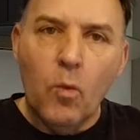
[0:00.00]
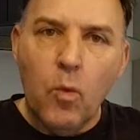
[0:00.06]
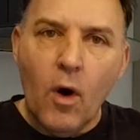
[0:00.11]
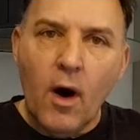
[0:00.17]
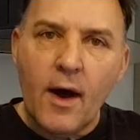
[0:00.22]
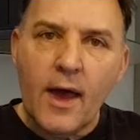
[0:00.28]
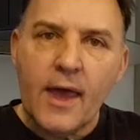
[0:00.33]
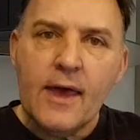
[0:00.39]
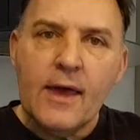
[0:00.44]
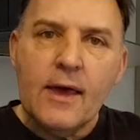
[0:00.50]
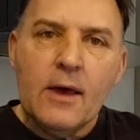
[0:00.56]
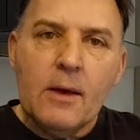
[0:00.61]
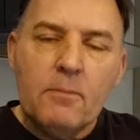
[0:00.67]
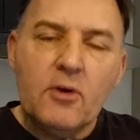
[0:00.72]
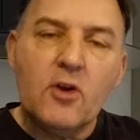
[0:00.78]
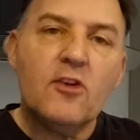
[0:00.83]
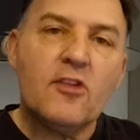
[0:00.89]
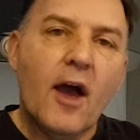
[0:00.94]
Why?
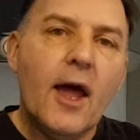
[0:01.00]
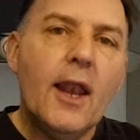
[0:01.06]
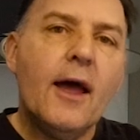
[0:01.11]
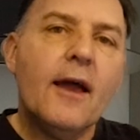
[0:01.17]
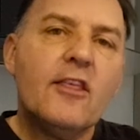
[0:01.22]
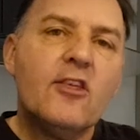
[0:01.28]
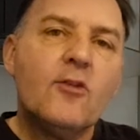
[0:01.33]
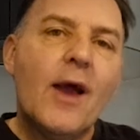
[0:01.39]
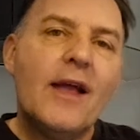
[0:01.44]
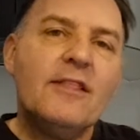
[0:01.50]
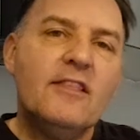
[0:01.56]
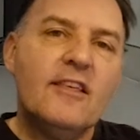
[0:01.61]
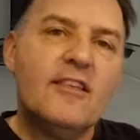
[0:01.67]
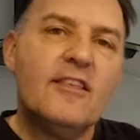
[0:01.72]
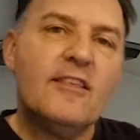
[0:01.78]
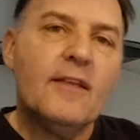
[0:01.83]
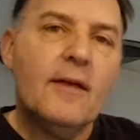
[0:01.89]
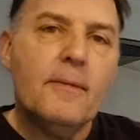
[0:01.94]
Because I like to add
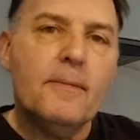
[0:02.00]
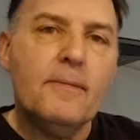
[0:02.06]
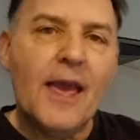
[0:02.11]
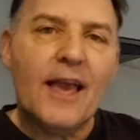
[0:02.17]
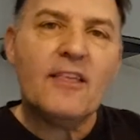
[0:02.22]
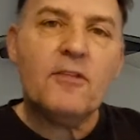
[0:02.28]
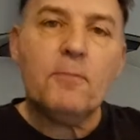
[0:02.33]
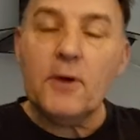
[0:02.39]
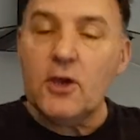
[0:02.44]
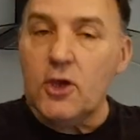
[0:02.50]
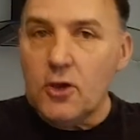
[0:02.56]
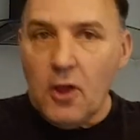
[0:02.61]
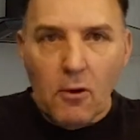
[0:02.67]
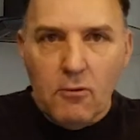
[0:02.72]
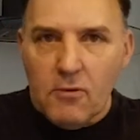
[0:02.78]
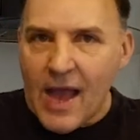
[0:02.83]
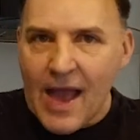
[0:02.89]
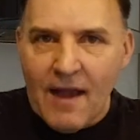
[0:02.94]
this next bit. You
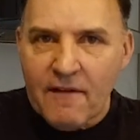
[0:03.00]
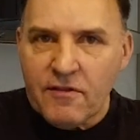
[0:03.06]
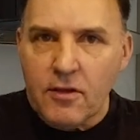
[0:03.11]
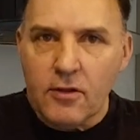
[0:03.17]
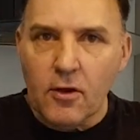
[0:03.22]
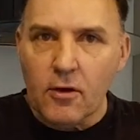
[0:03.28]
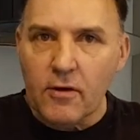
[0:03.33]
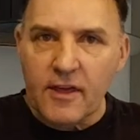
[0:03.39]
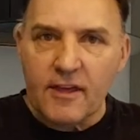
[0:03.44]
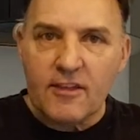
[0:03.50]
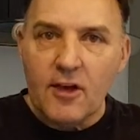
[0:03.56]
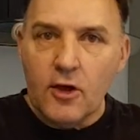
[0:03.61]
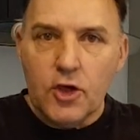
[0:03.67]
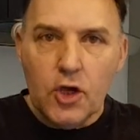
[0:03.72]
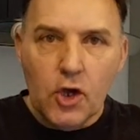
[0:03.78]
don't have to do this.